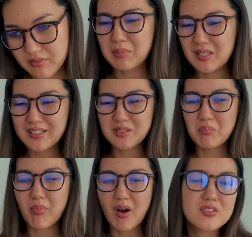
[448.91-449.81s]
Maybe like the
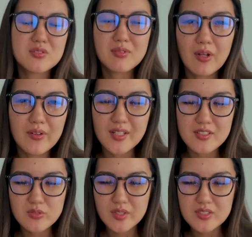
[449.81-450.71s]
box around it
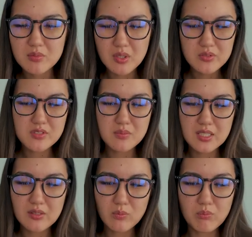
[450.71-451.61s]
is what's supposed to be